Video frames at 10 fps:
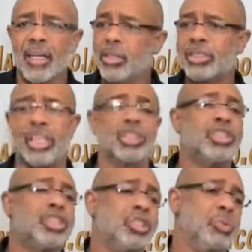You say,
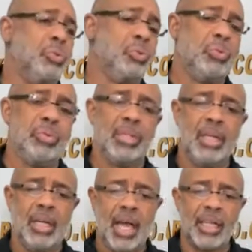shoot,
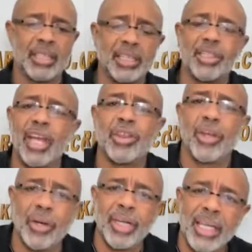I just did
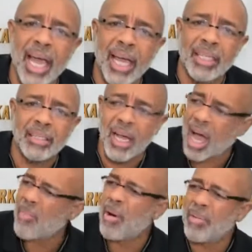30 days.
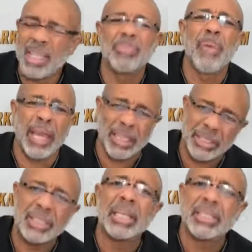Let's make it
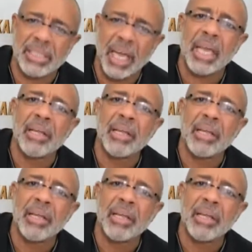60.